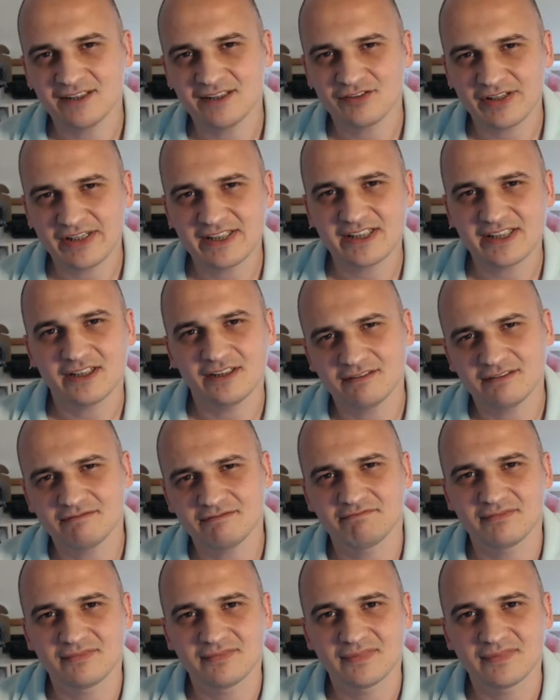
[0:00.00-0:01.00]

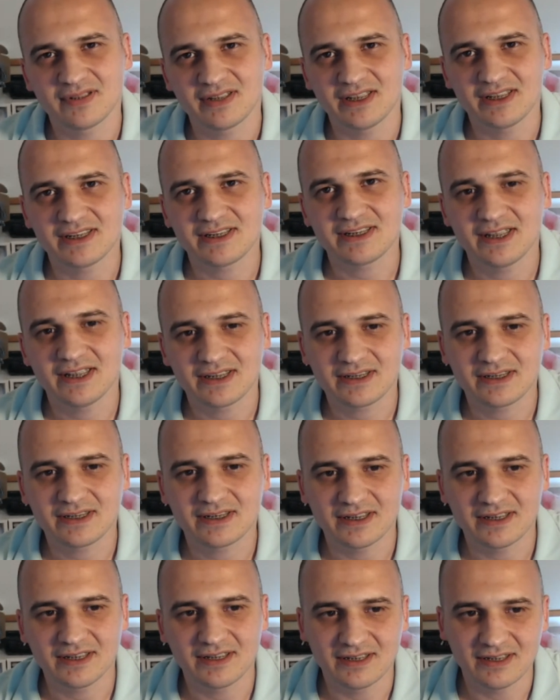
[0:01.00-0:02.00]
reason is that
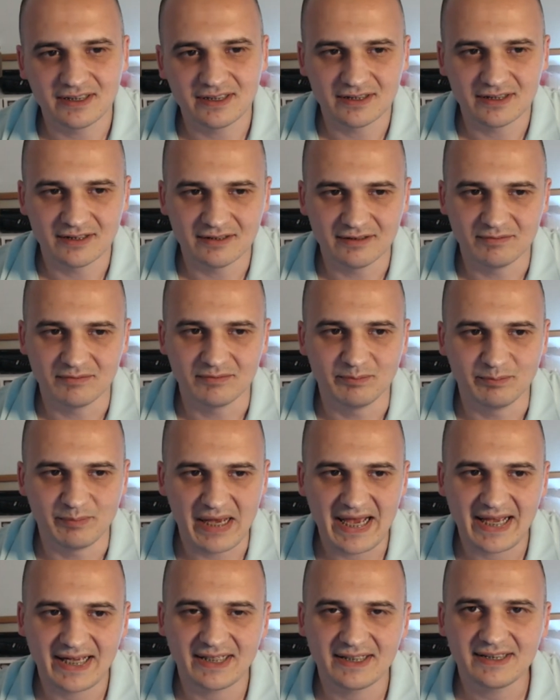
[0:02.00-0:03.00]

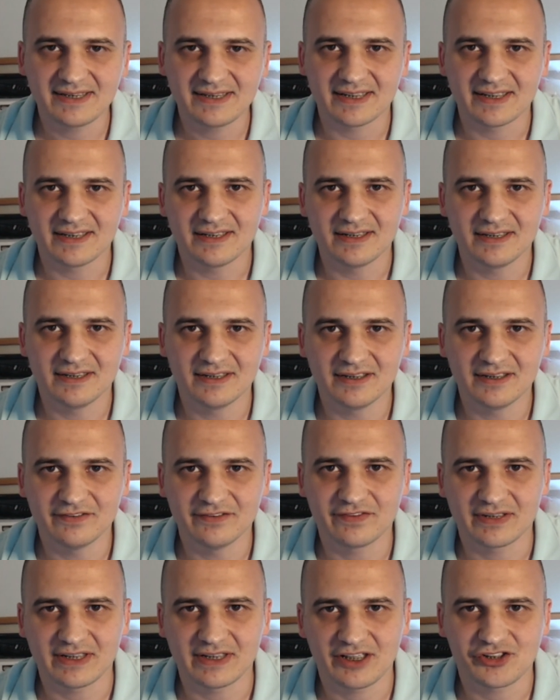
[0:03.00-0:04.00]
banks and
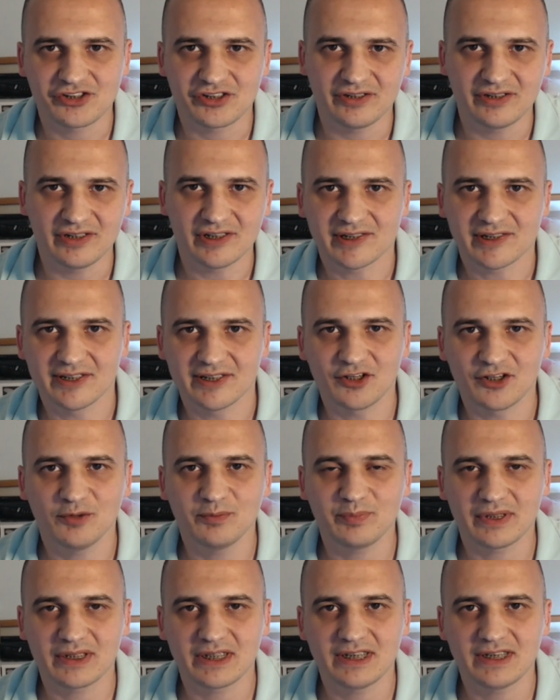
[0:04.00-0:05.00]
financial industry
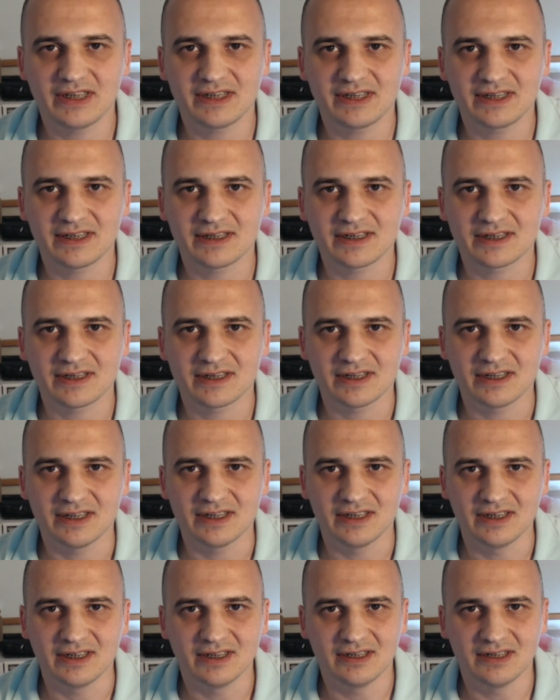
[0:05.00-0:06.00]
companies
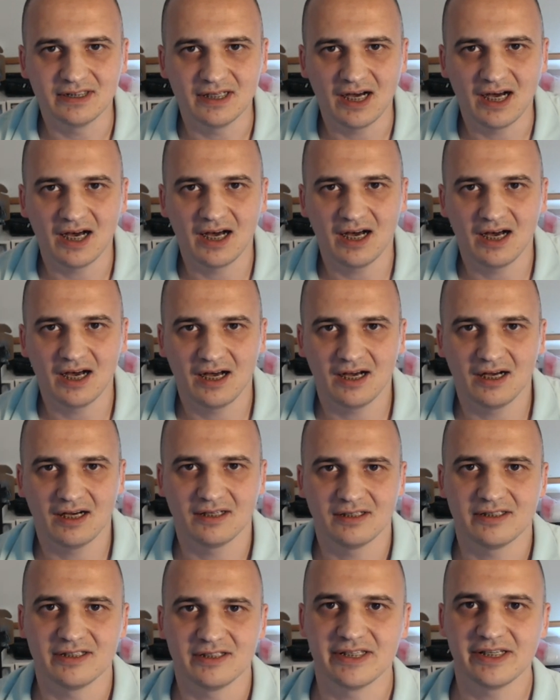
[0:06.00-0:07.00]
are
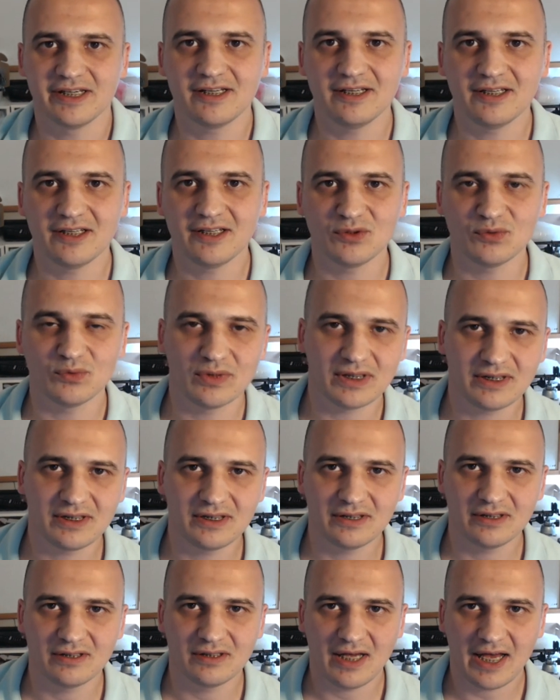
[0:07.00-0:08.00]
dealing with
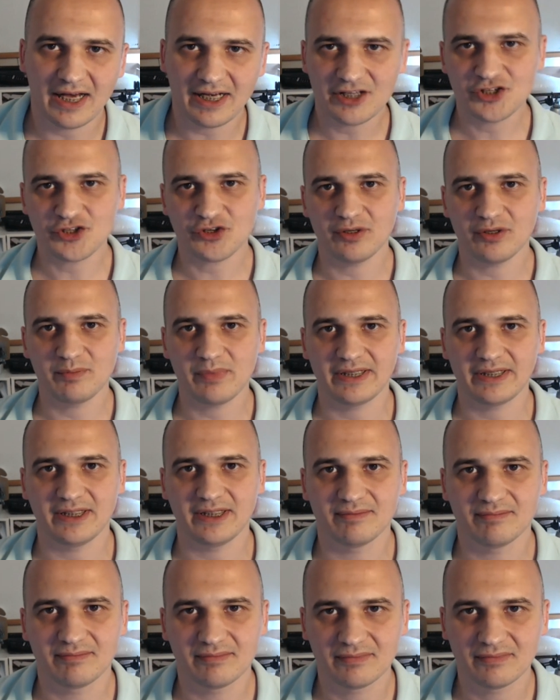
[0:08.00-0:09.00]
the actual money,
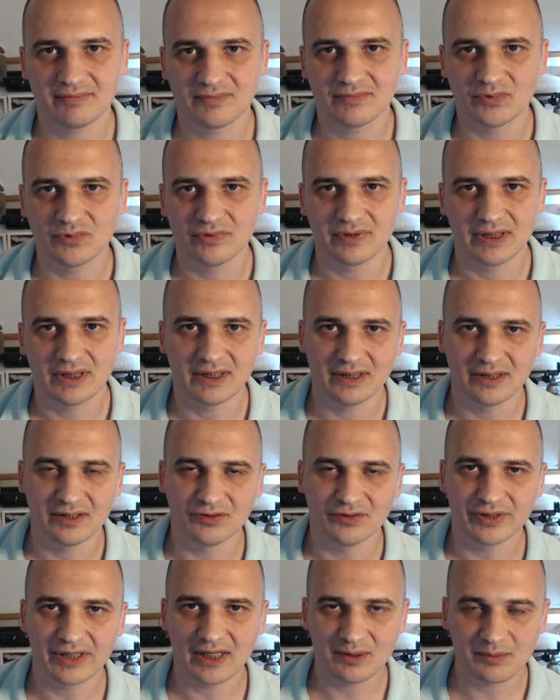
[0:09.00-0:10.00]

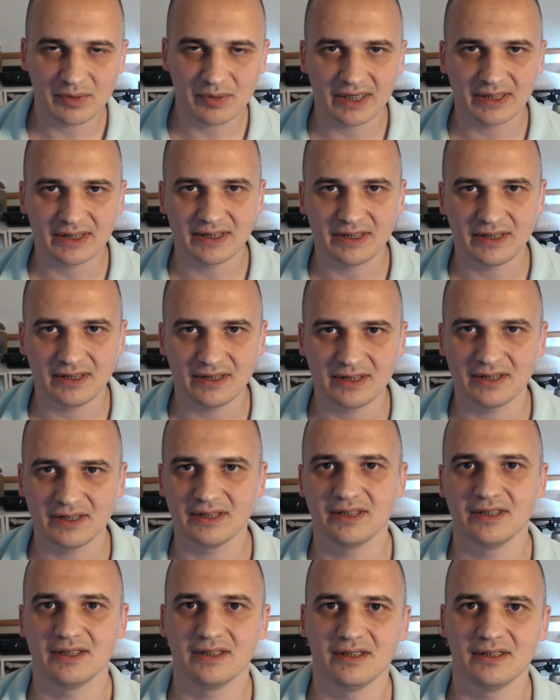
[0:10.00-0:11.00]
real
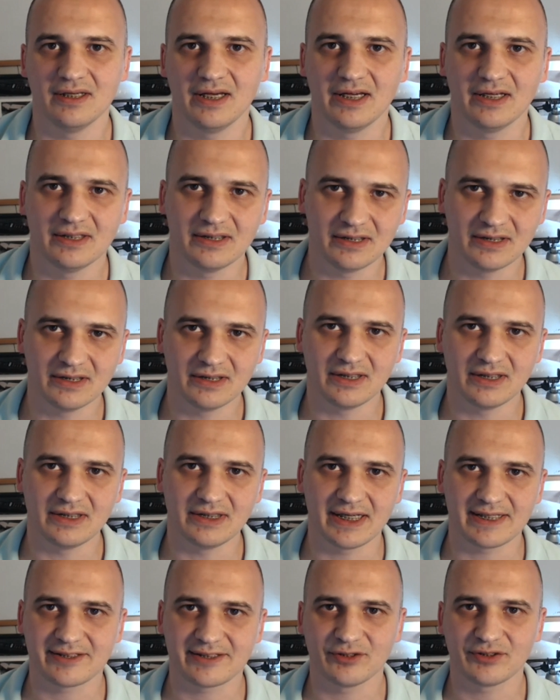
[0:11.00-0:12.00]
money, and it
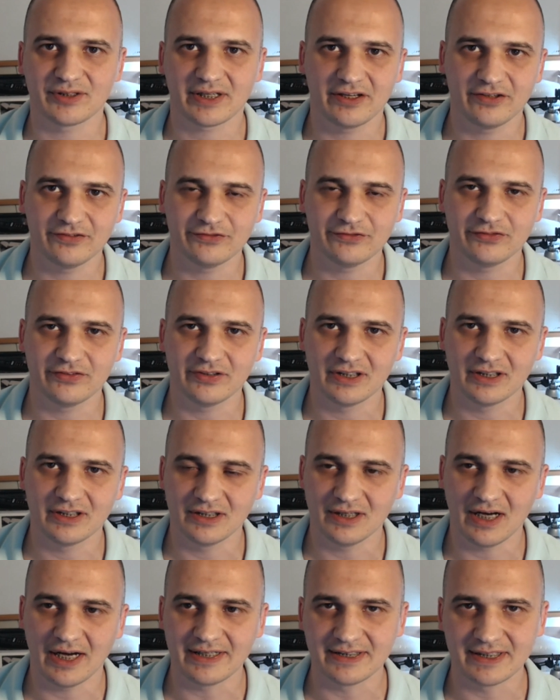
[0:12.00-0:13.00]
does not have
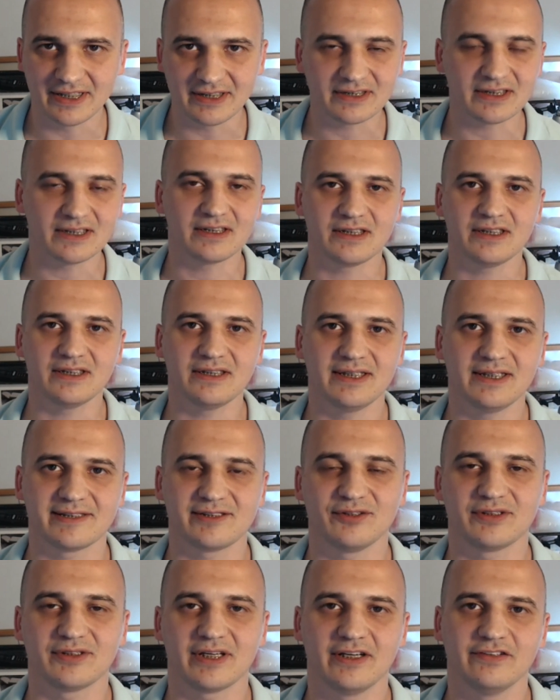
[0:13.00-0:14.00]
identity, it does
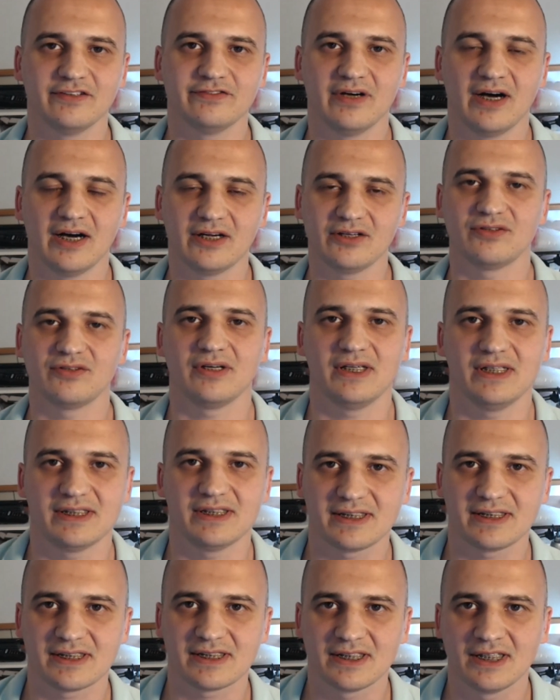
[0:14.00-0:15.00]
not have
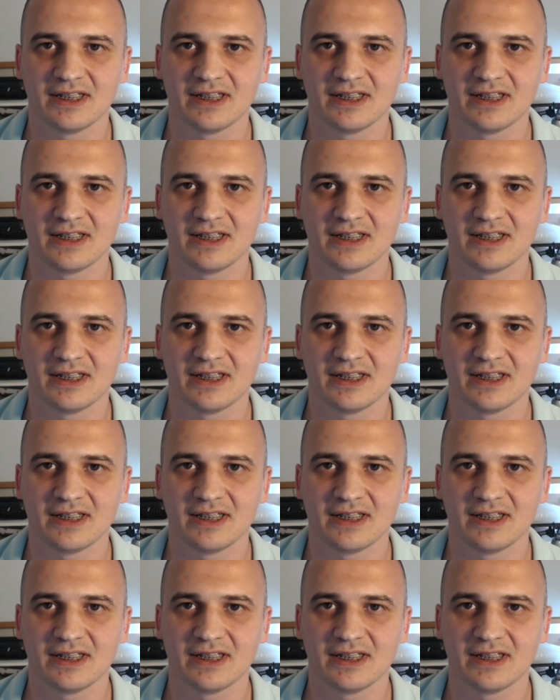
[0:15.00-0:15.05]
address,